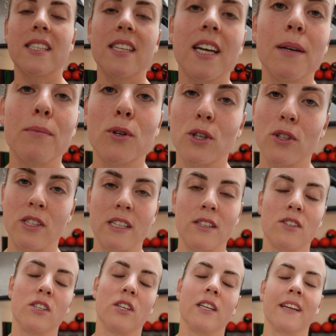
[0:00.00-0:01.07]
as I am a good
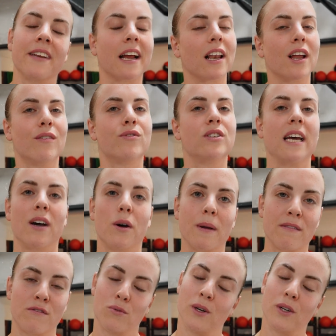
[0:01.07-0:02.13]
citizen and I love to help
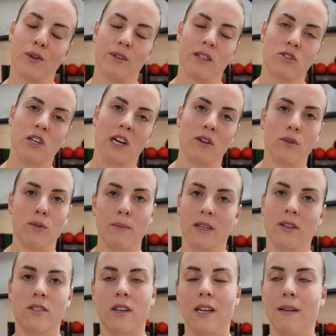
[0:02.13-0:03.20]
everyone on this channel
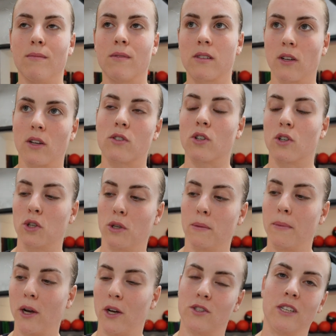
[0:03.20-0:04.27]
because I am such a good
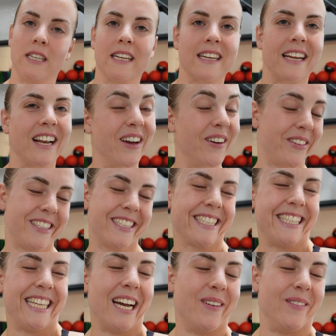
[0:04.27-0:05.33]
person and I love
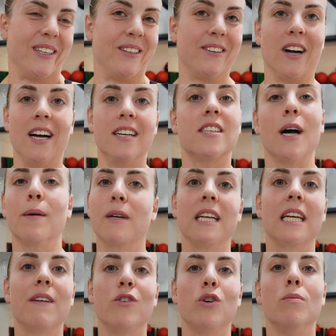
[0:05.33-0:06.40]
helping you guys, I'm going to
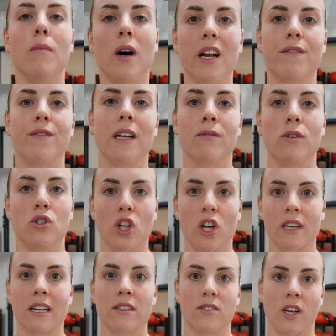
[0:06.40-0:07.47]
give you my favorite
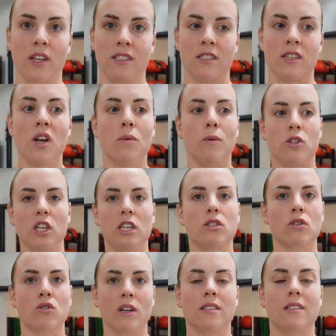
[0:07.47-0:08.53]
jerk exercises, which
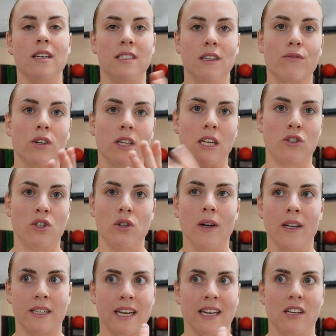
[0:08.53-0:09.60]
each address a different issue
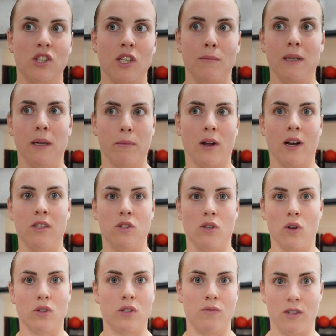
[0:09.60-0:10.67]
and can actually be applied to
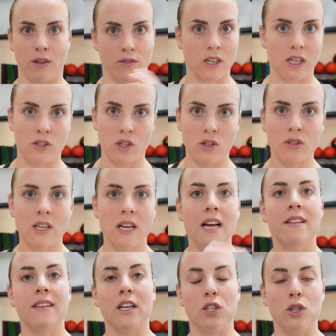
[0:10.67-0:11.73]
lots of different issues
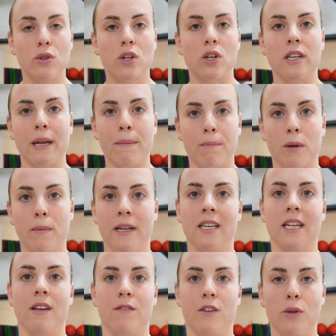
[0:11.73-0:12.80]
that you can implement
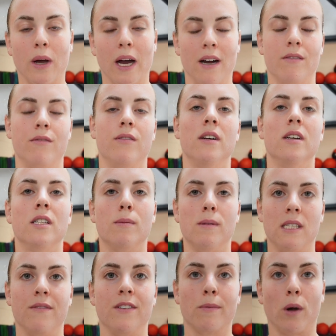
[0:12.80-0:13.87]
if you have
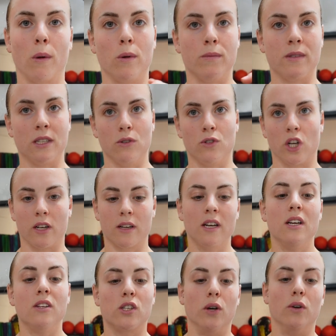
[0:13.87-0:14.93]
specific problems in your jerk.
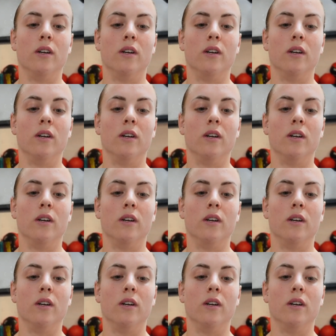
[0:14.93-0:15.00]
So,